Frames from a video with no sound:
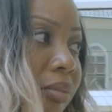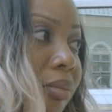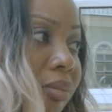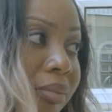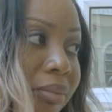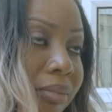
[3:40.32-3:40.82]

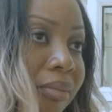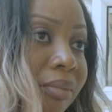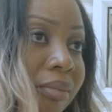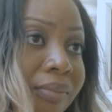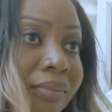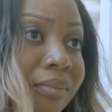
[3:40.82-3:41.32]
Are you ready to give to
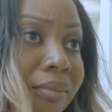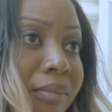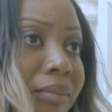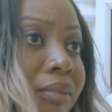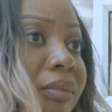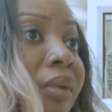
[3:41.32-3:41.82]
him now?
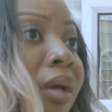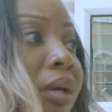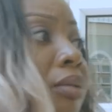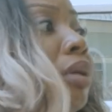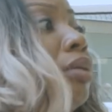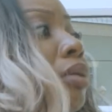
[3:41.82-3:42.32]
Before
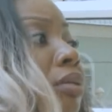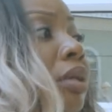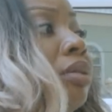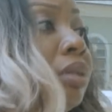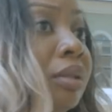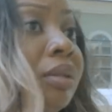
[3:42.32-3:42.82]
cutting off three again.